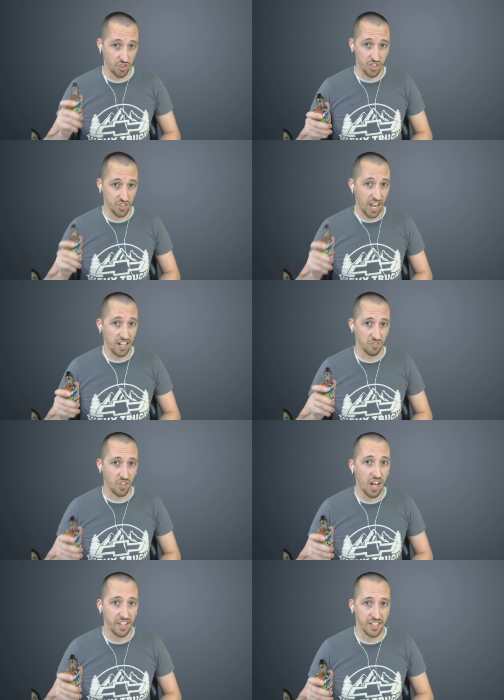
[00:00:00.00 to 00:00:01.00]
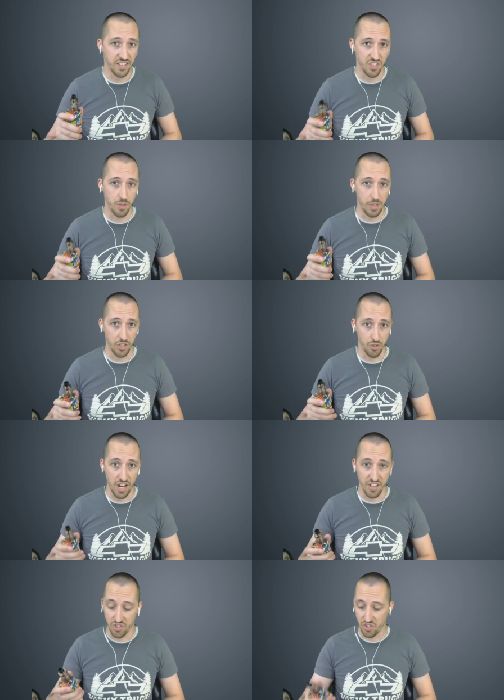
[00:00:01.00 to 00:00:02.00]
design flaw that needs to be
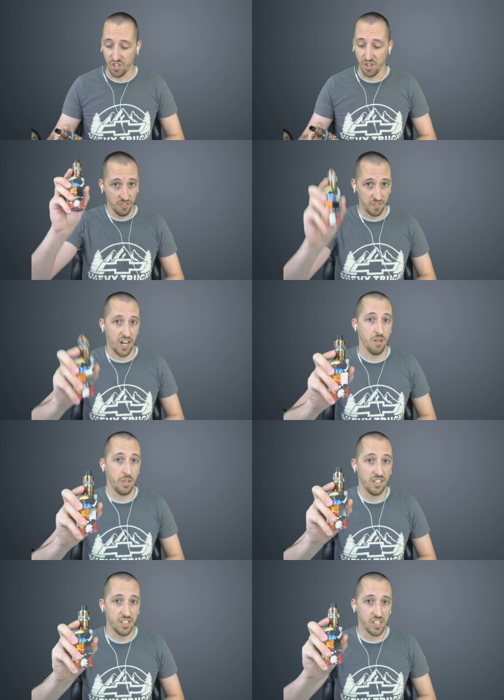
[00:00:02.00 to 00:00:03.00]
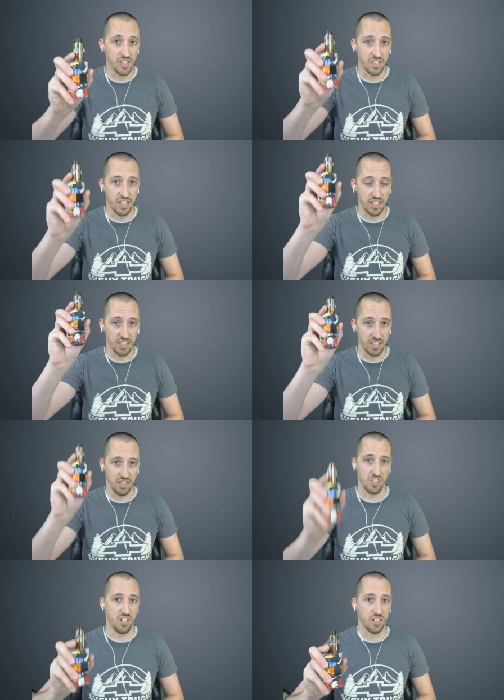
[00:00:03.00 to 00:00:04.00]
addressed. So fire button does stick.
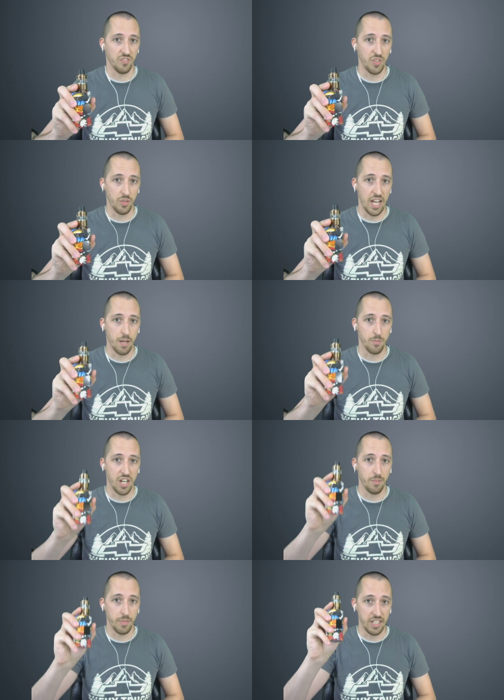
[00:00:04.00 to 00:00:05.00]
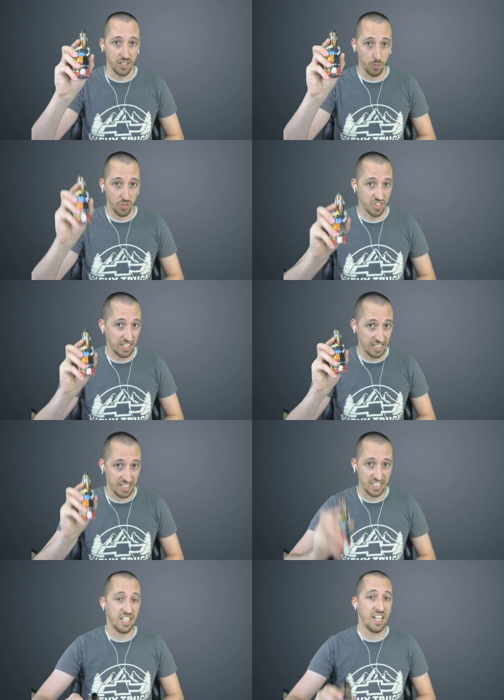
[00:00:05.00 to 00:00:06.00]
It's stuck a few times on me and it will stick
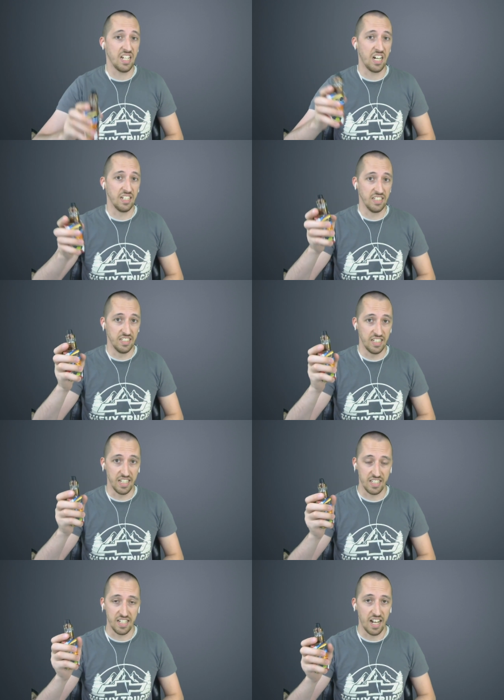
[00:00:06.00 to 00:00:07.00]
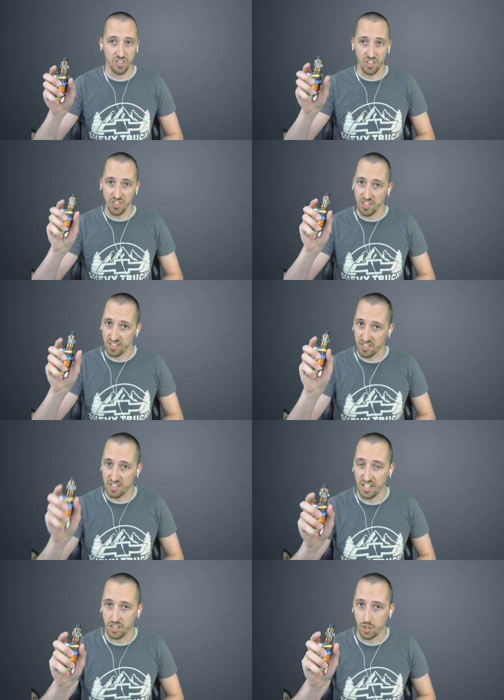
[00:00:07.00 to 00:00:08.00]
and stay on and it's not, doesn't
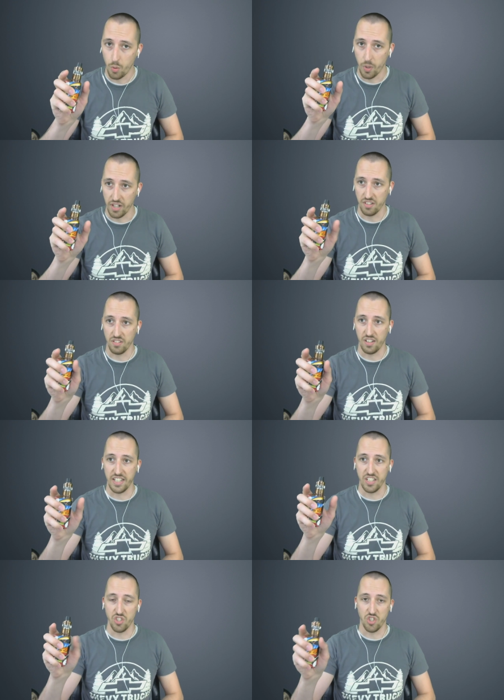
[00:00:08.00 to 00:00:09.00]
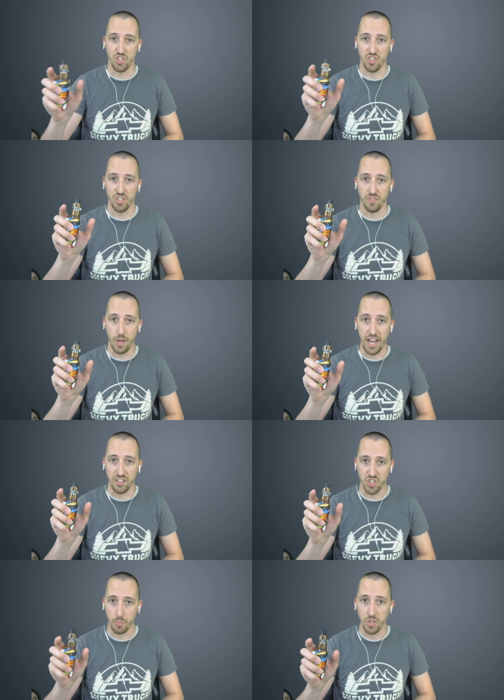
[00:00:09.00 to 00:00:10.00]
stick to where like it's just a
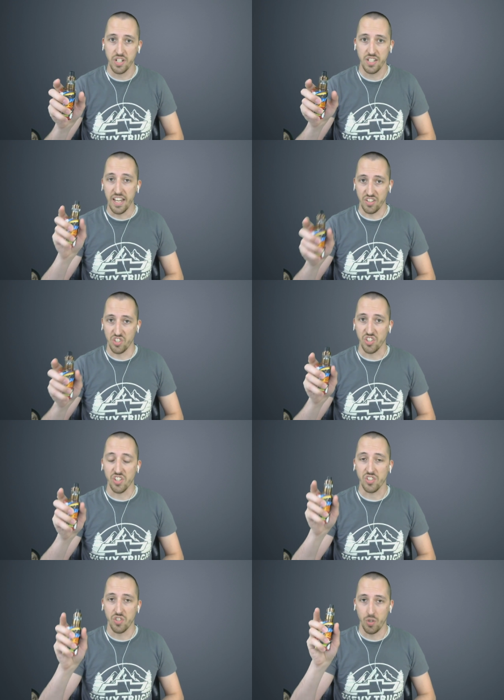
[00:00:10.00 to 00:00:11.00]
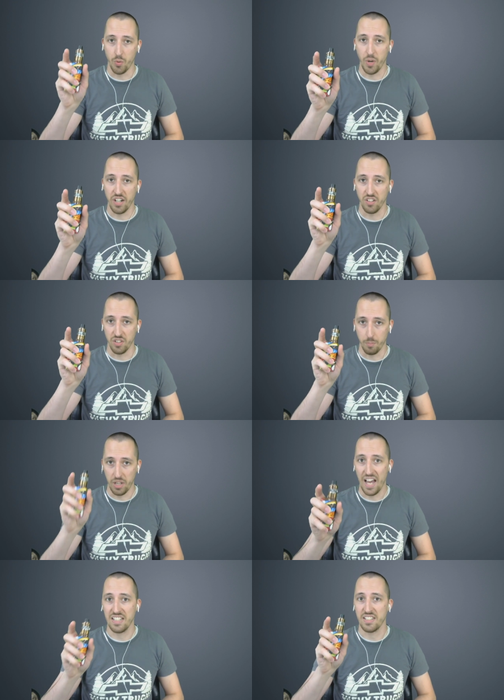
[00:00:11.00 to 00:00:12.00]
bad spring. It sticks to where the
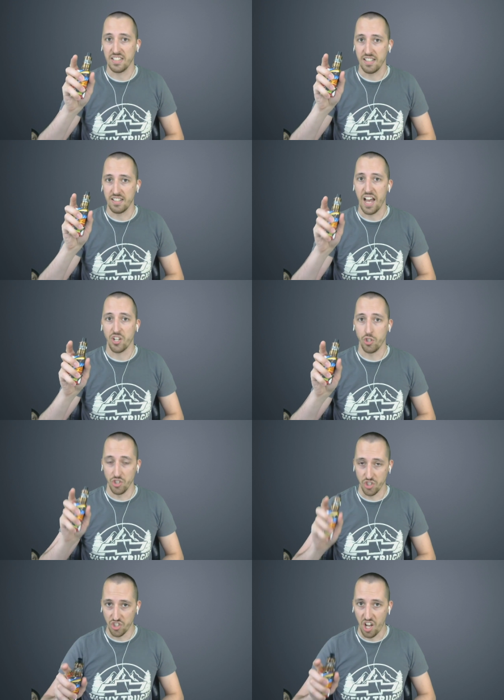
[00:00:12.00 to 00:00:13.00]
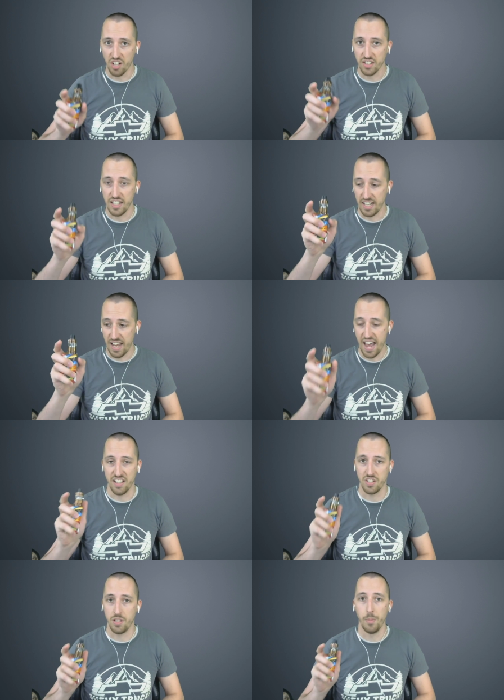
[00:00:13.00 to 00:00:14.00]
plastic is actually stuck and it
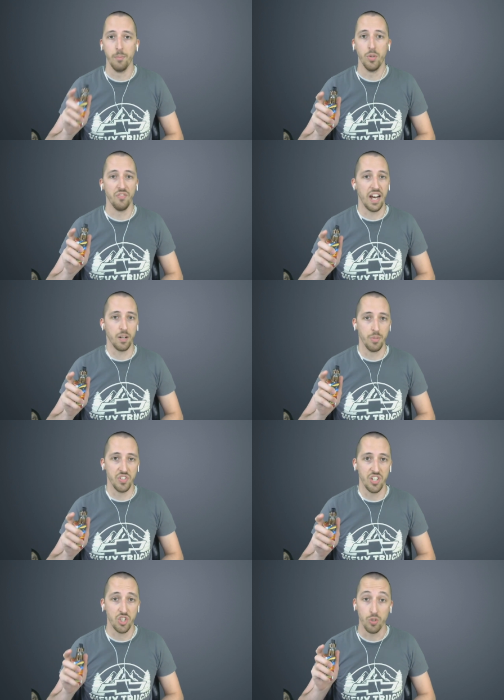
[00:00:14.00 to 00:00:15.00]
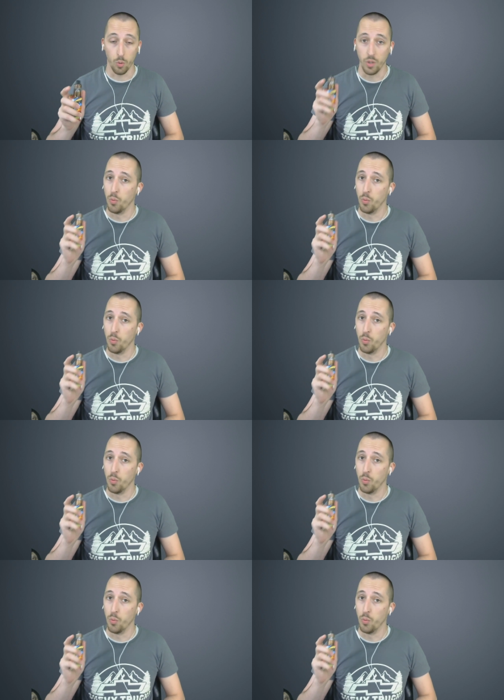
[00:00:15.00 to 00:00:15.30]
has to be moved out of position or it